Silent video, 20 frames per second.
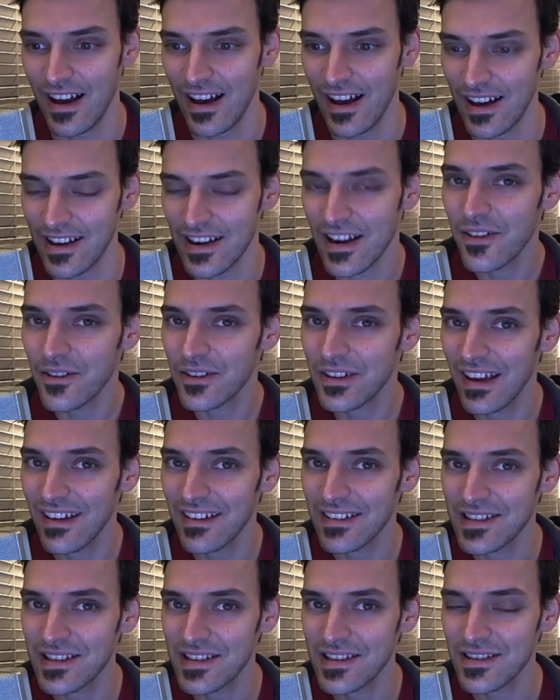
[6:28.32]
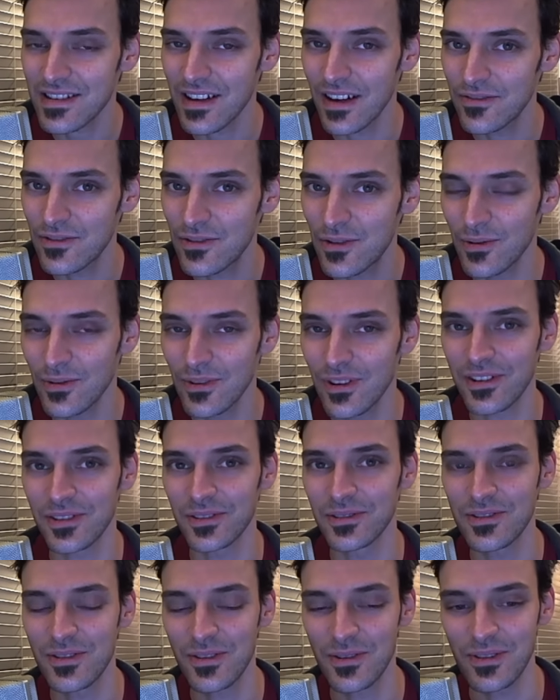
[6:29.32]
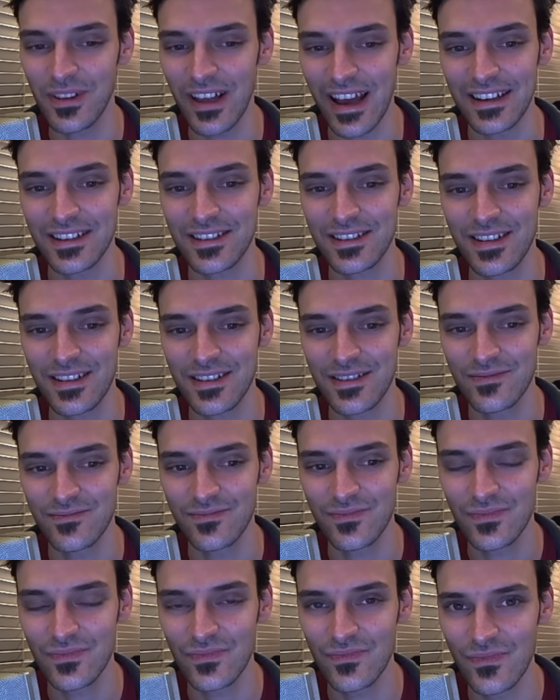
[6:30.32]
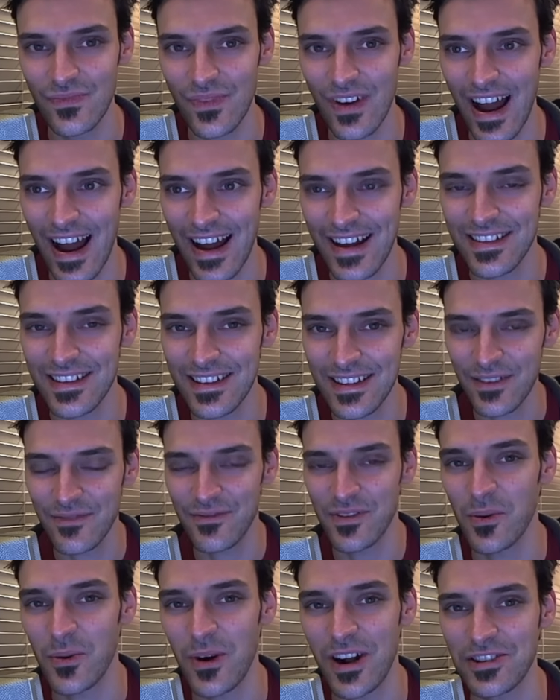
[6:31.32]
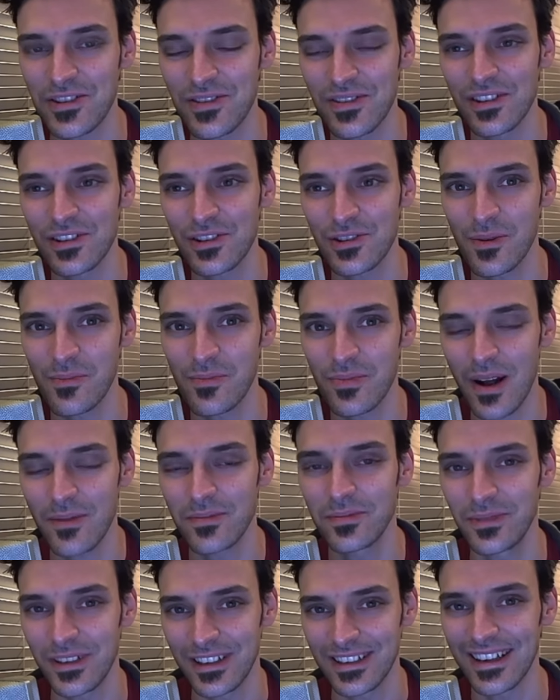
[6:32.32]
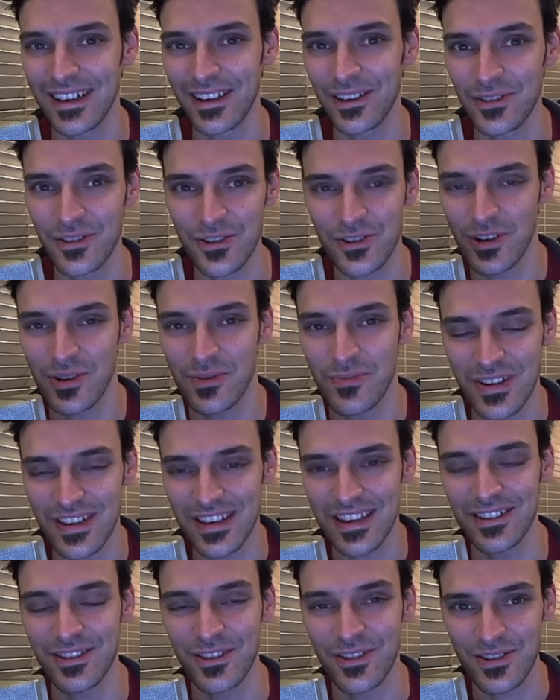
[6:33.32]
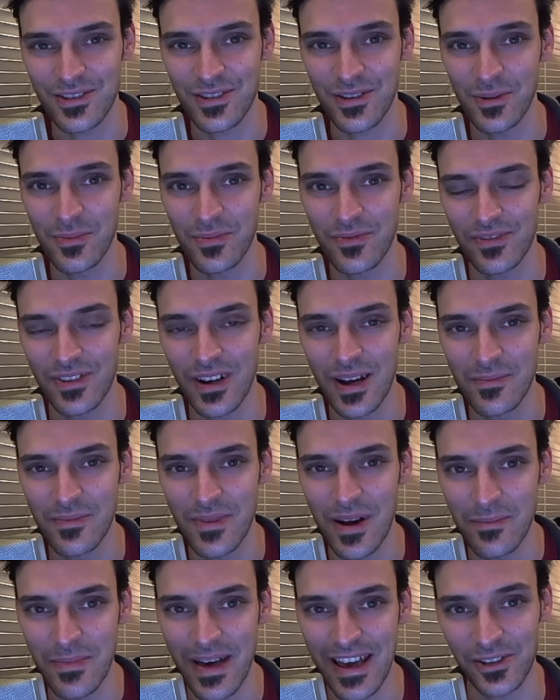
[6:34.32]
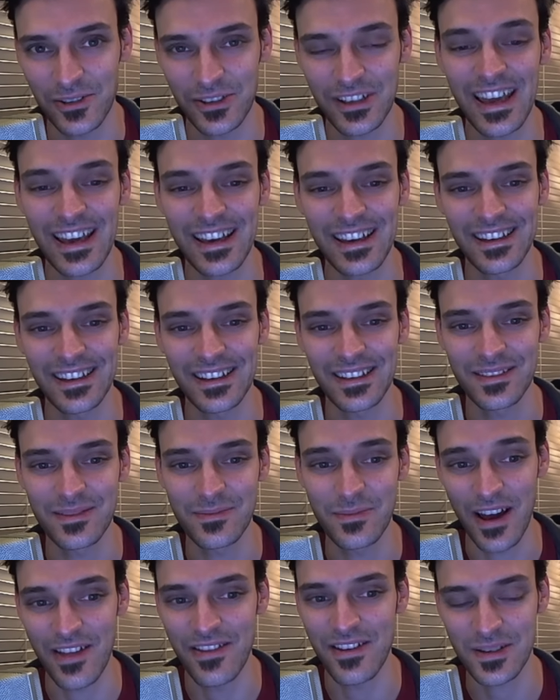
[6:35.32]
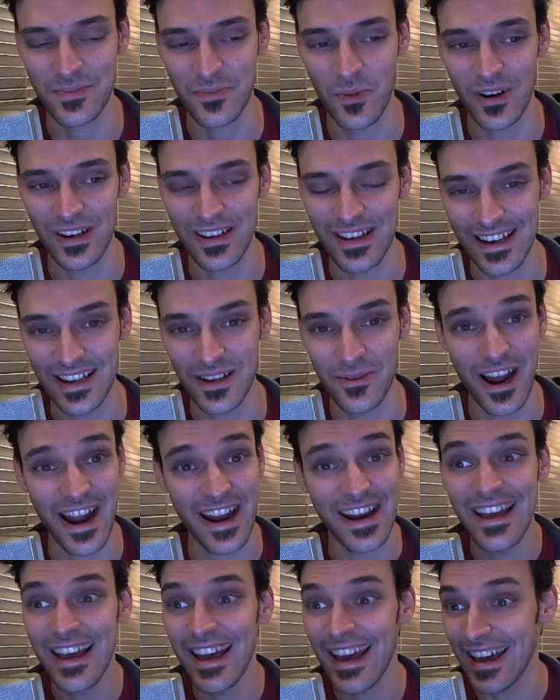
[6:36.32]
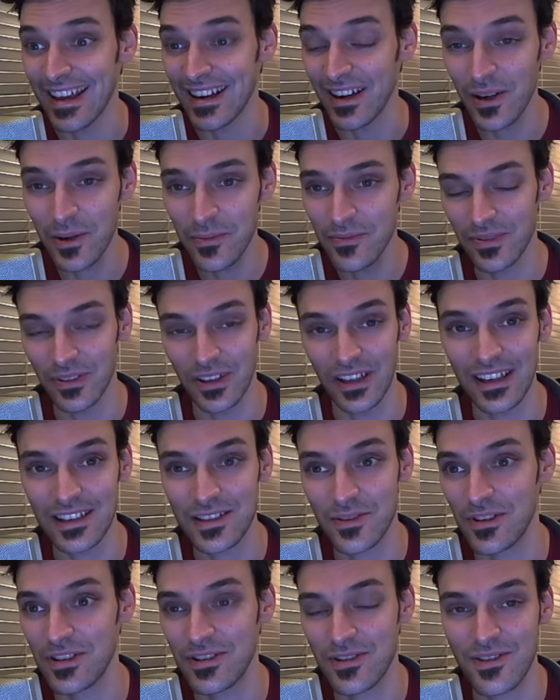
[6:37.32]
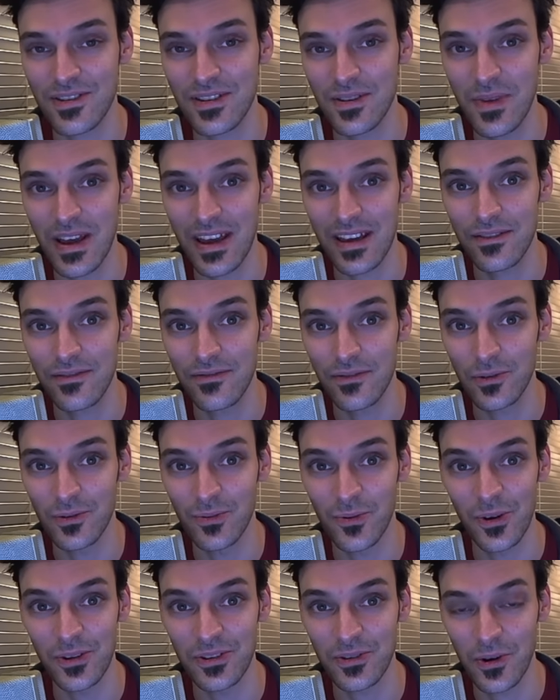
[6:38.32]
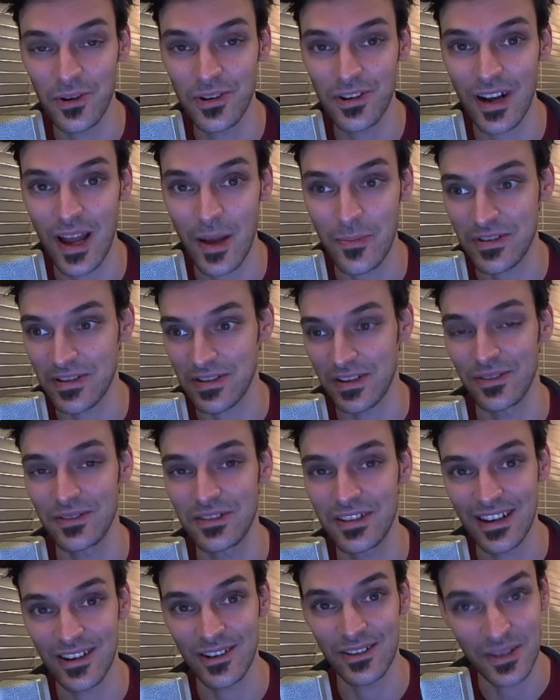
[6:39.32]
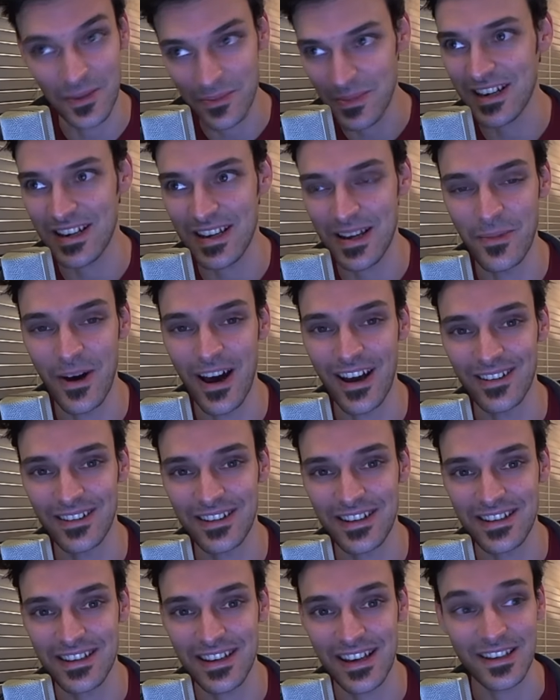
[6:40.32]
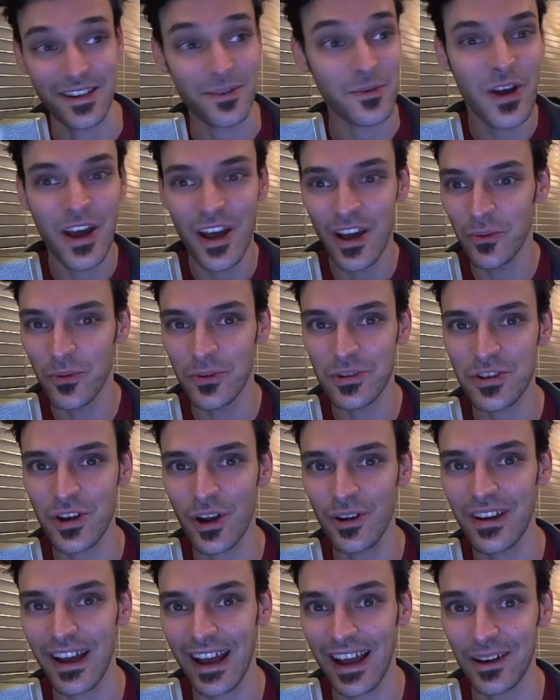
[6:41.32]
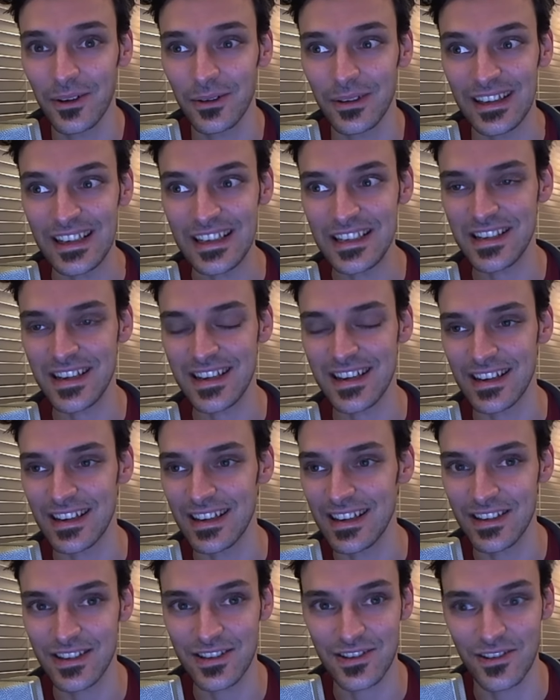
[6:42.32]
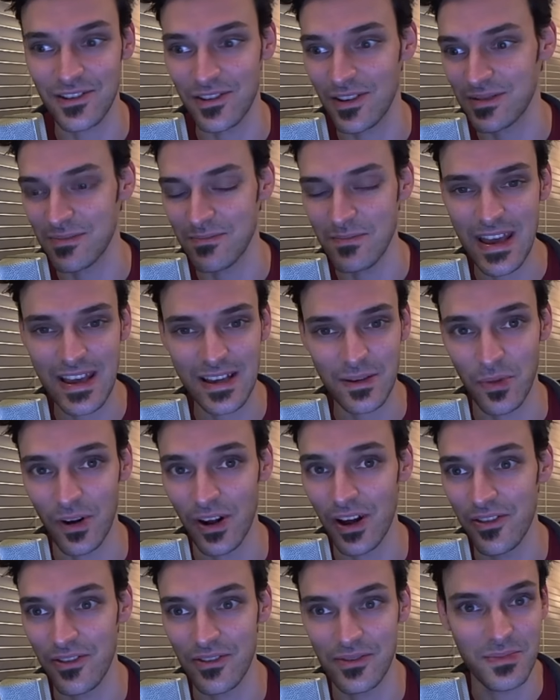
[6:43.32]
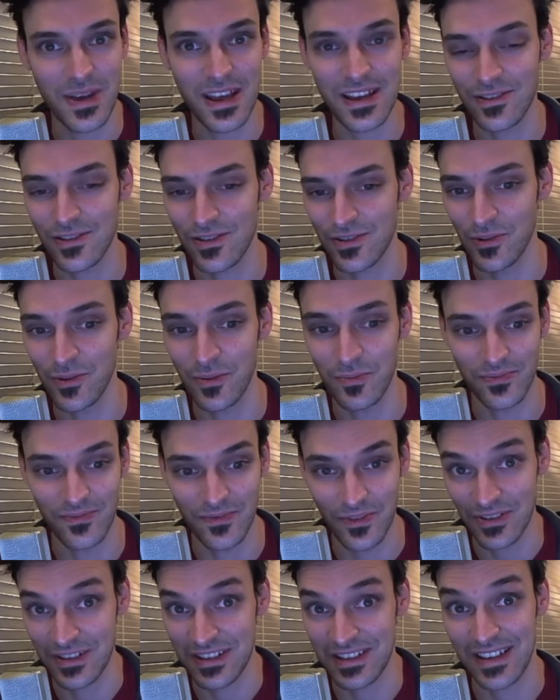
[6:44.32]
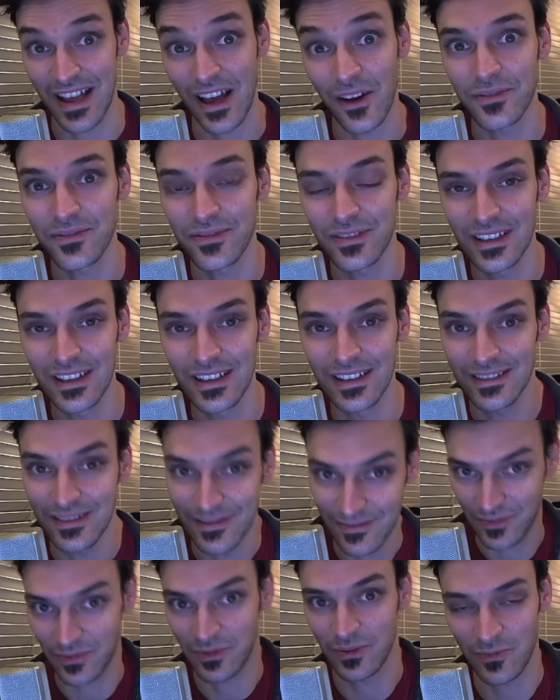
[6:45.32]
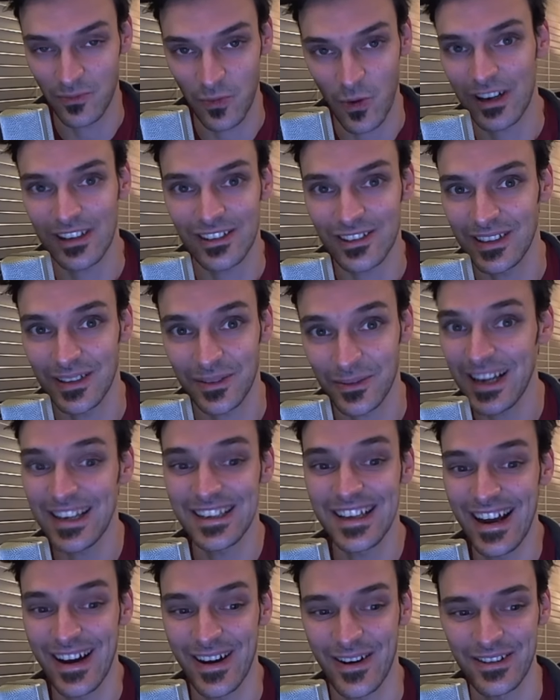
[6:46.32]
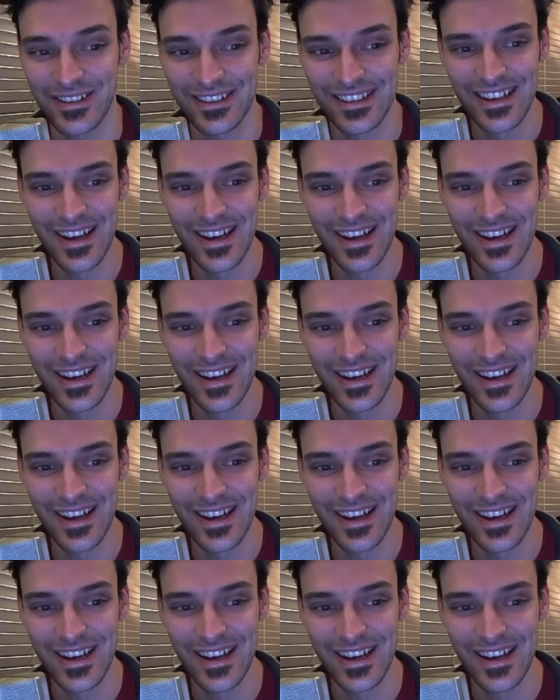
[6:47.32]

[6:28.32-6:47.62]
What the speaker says: Another case of too little, too late. I think if you're watching this, you probably know you shouldn't be getting your soup from a metal can by this point anyway. And hopefully, as we start to make Food World Order episodes here in the Media Monarchy Kingdom, we'll show you how easy it is to just make broth and make soup yourself. We're working on it right now.